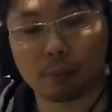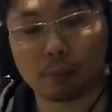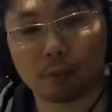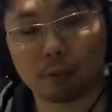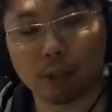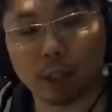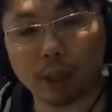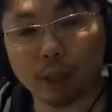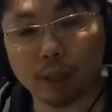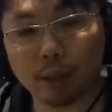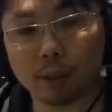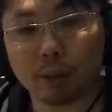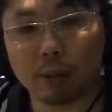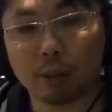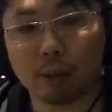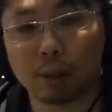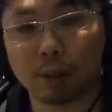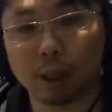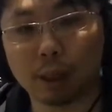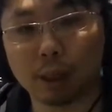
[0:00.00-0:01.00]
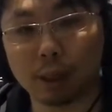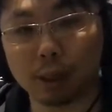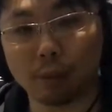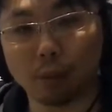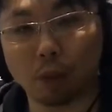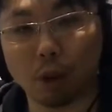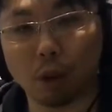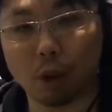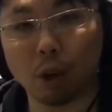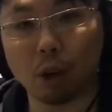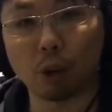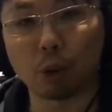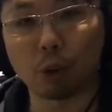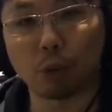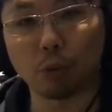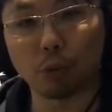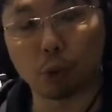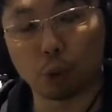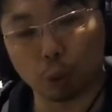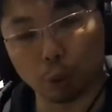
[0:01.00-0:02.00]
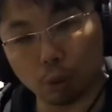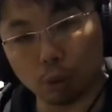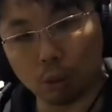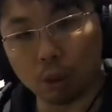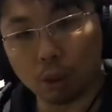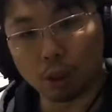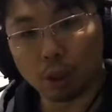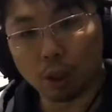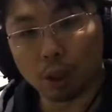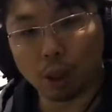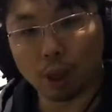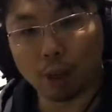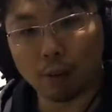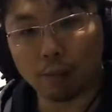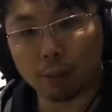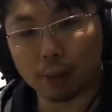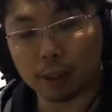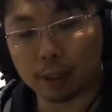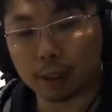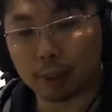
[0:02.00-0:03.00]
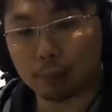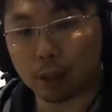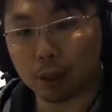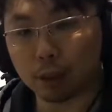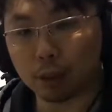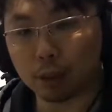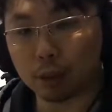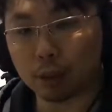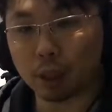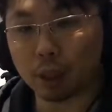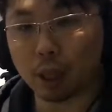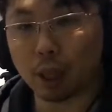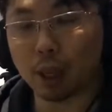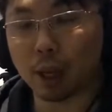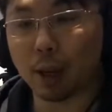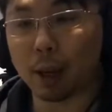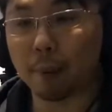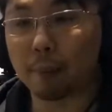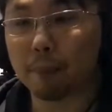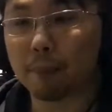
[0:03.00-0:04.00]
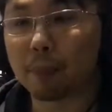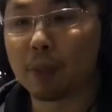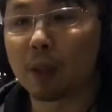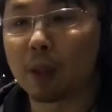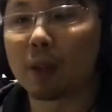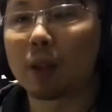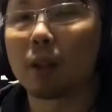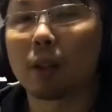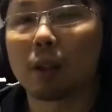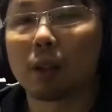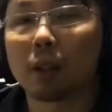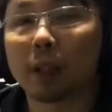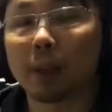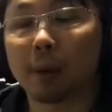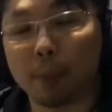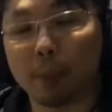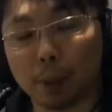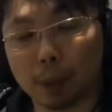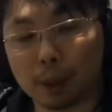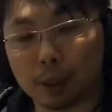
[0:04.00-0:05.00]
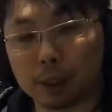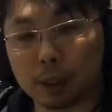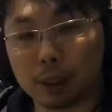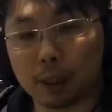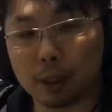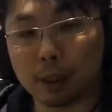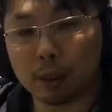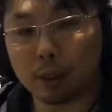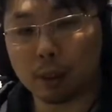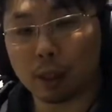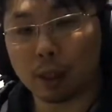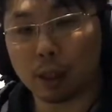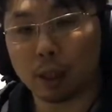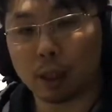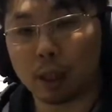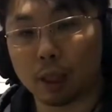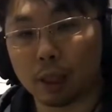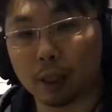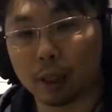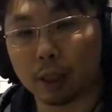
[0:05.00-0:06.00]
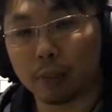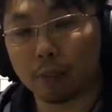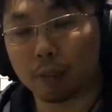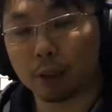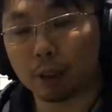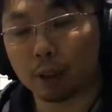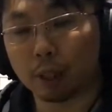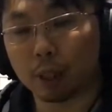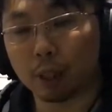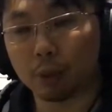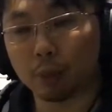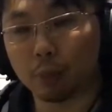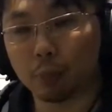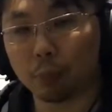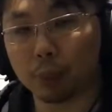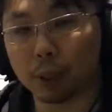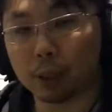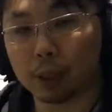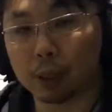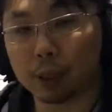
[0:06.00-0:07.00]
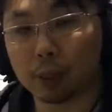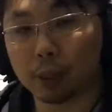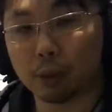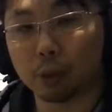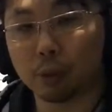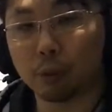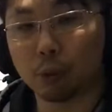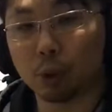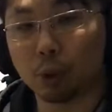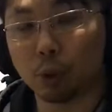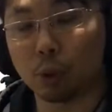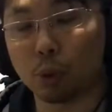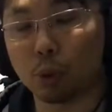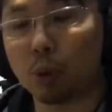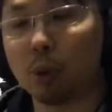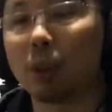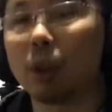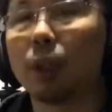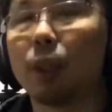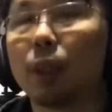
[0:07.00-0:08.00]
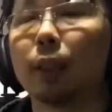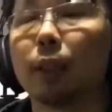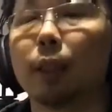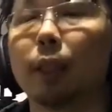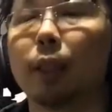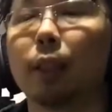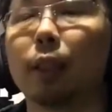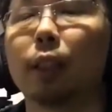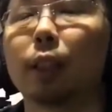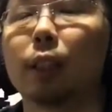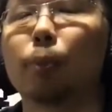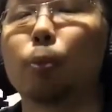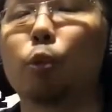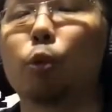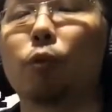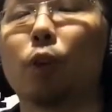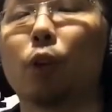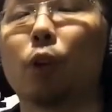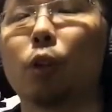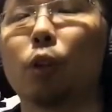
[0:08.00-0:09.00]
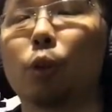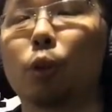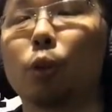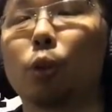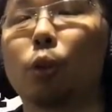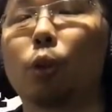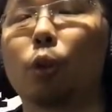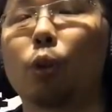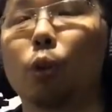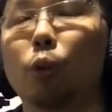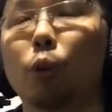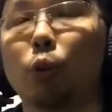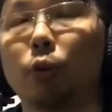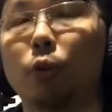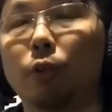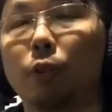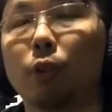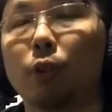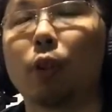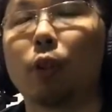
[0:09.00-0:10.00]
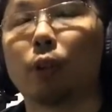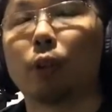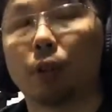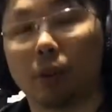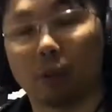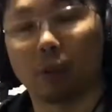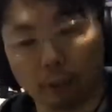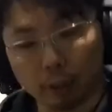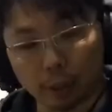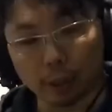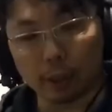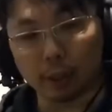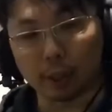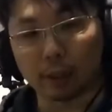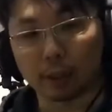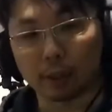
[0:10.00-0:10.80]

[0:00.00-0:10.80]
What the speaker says: Okay, that's it for Groove 2 of plastic models. Keep on practicing, and if you're done practicing Groove 2, then let's move on to Groove 3.